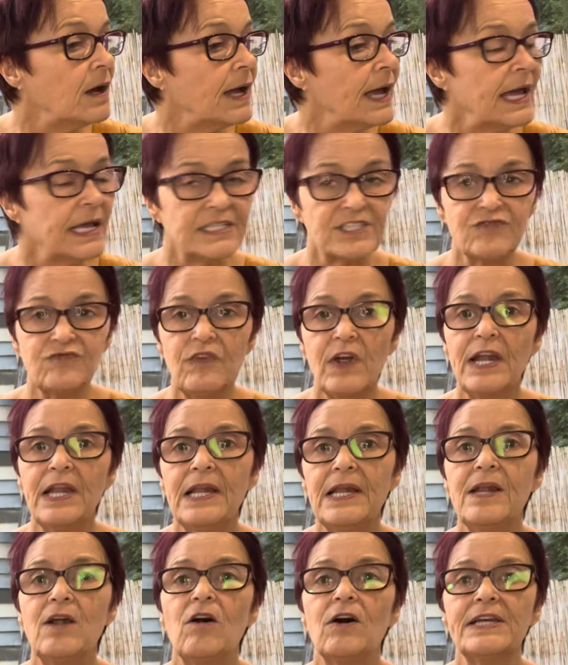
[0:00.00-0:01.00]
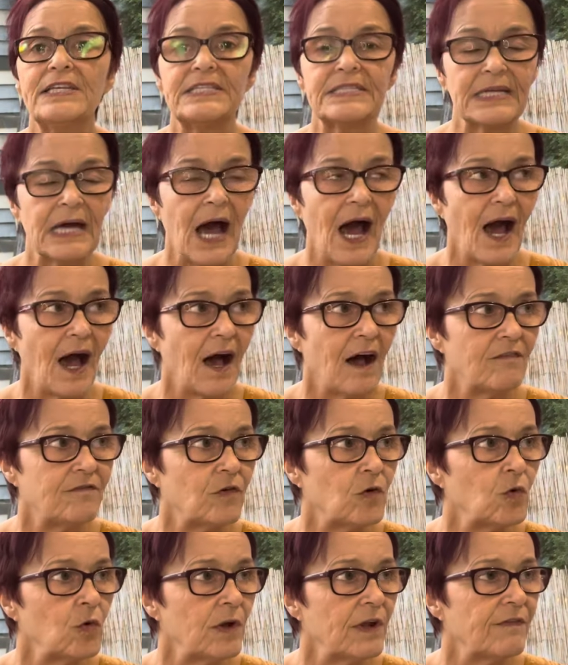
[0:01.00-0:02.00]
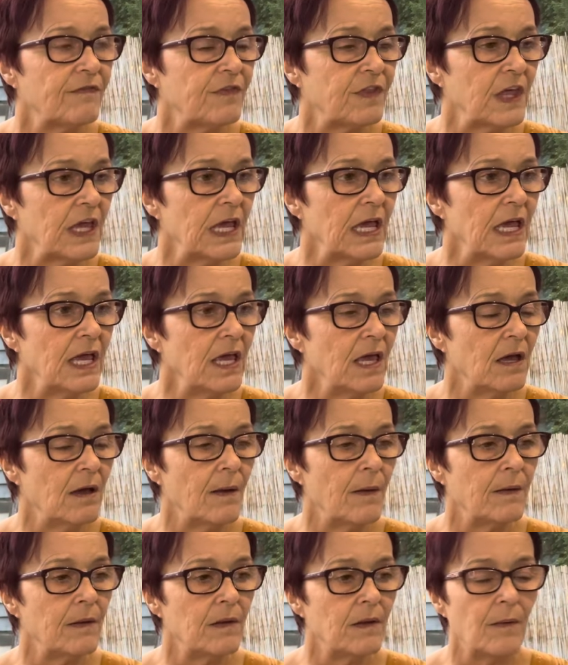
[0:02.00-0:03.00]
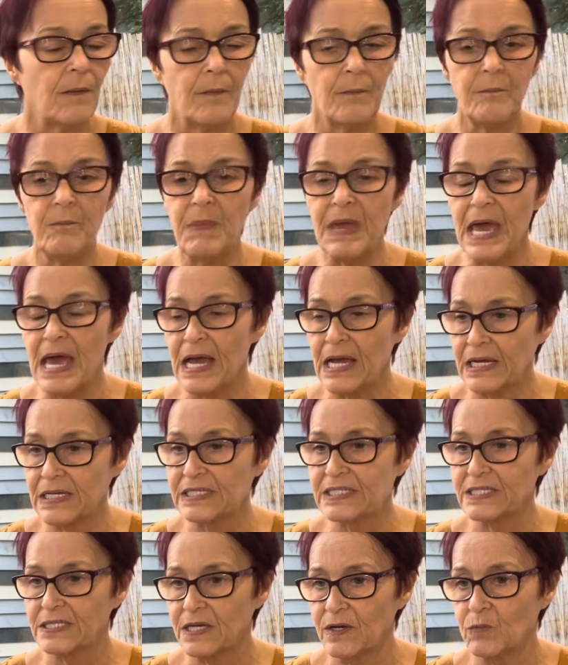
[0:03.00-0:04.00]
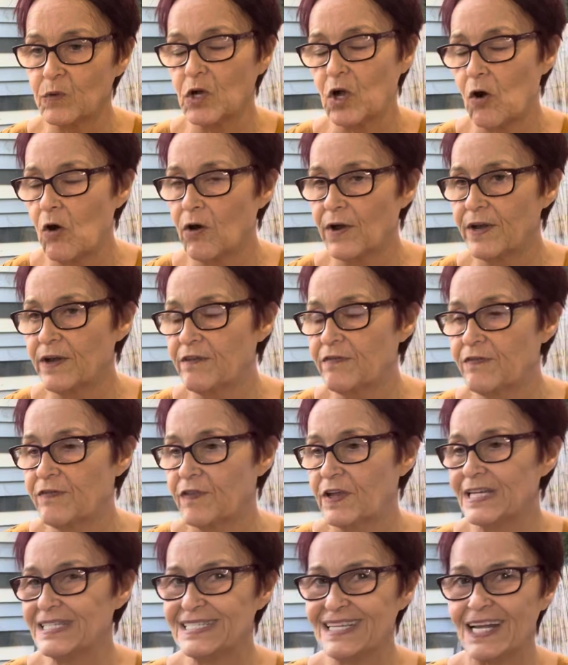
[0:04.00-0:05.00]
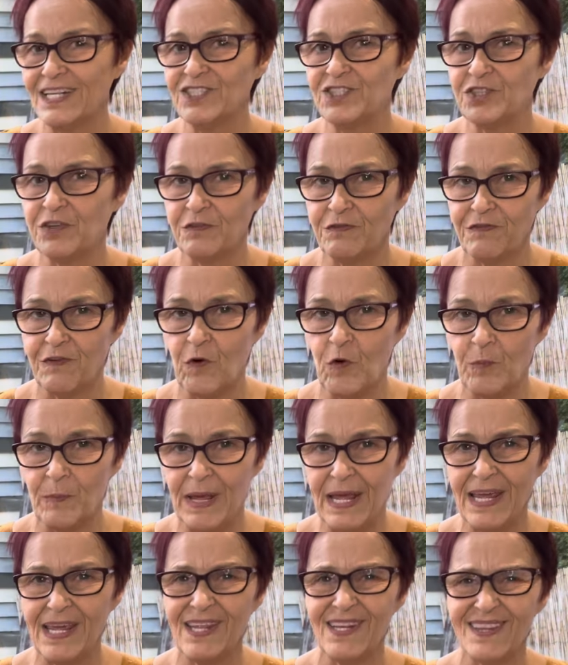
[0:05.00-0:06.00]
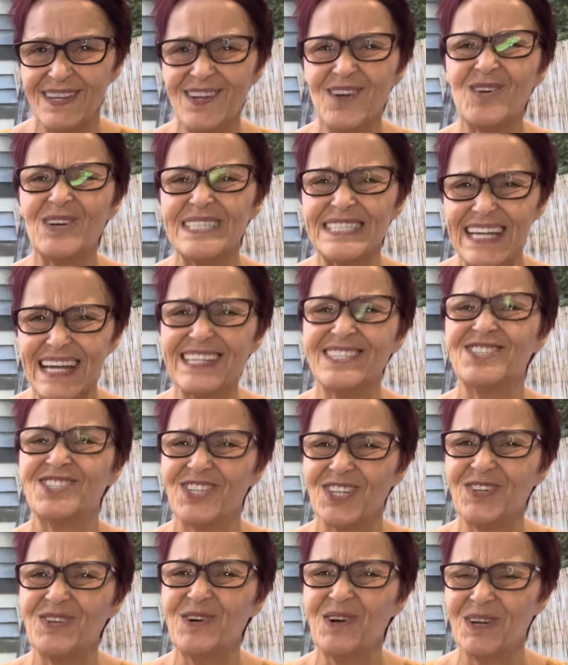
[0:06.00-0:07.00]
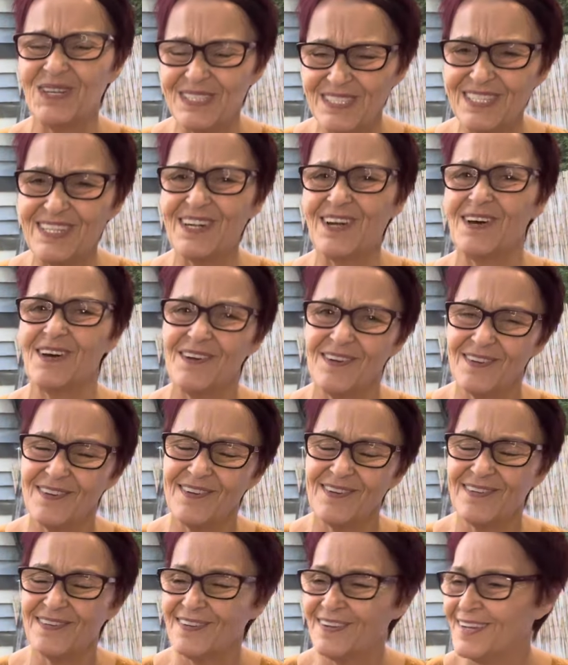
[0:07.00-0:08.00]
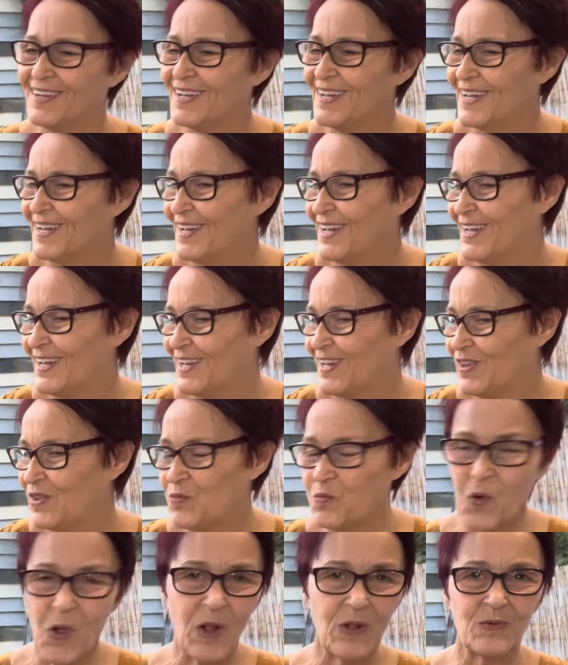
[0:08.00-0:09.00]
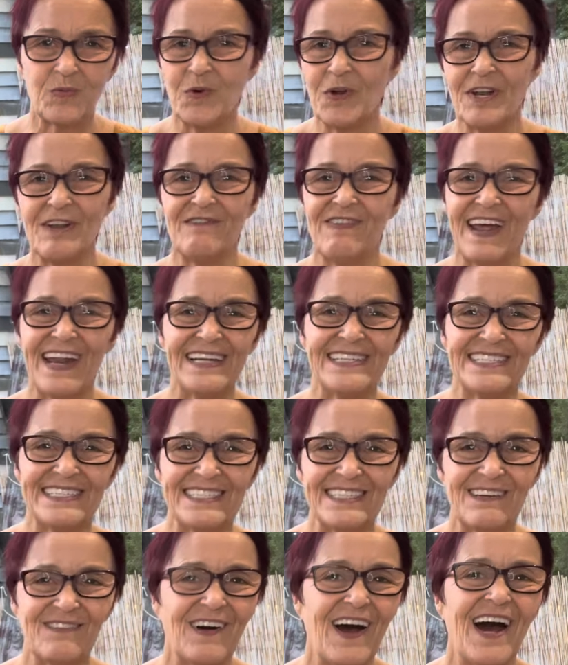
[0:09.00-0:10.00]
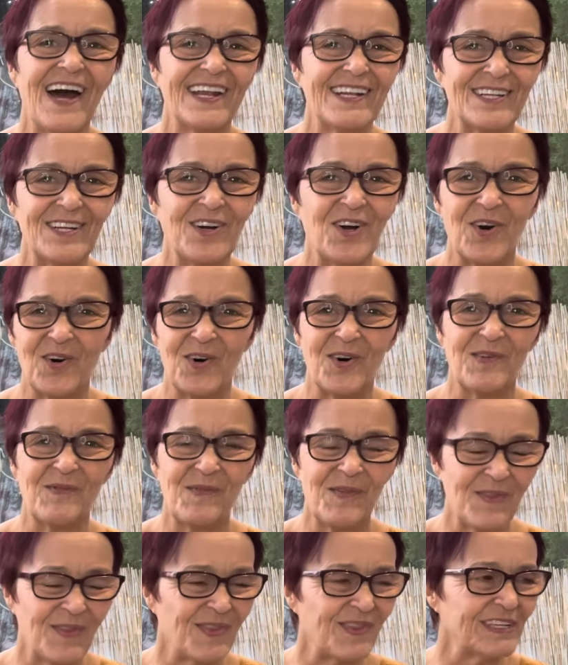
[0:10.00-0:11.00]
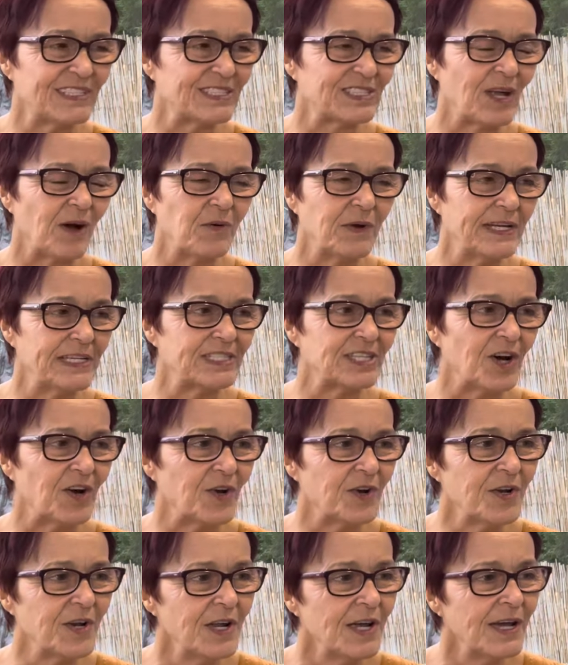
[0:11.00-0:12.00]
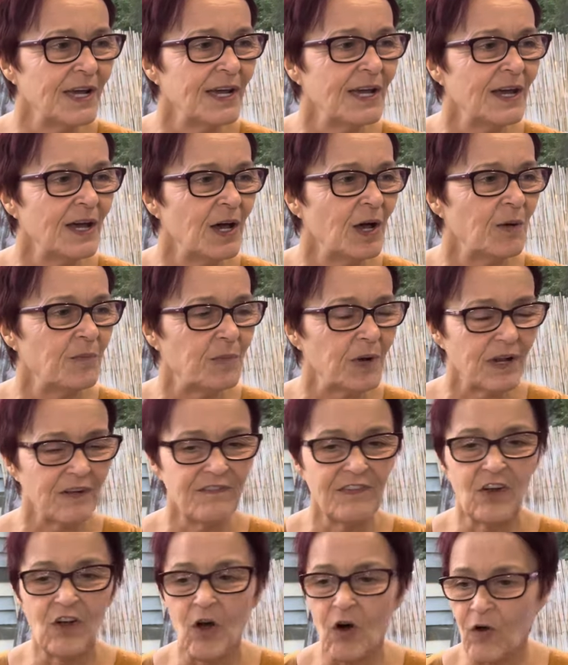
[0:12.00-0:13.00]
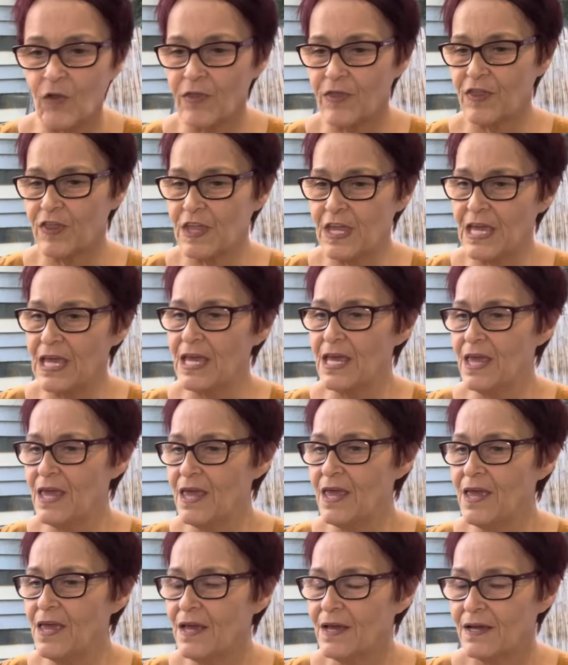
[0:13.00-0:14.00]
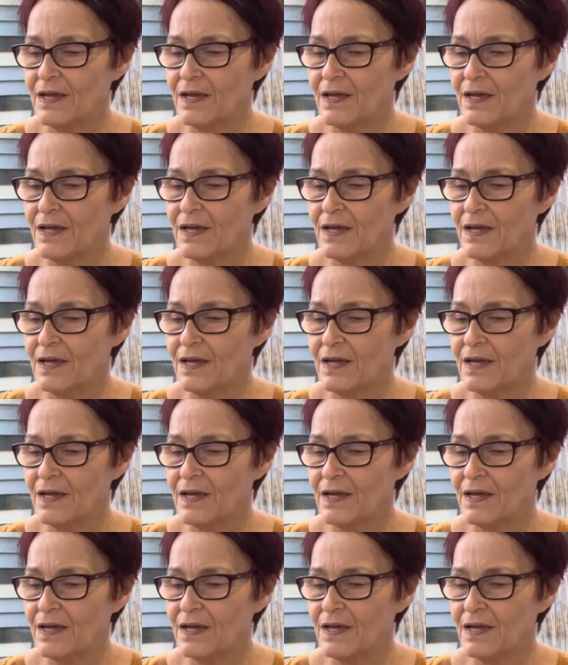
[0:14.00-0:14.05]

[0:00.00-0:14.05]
It's really nice to have all of the makes that were kind of essential for me. Not essential, because you know, the world wouldn't have ended if I hadn't got the sewing done, but I've got the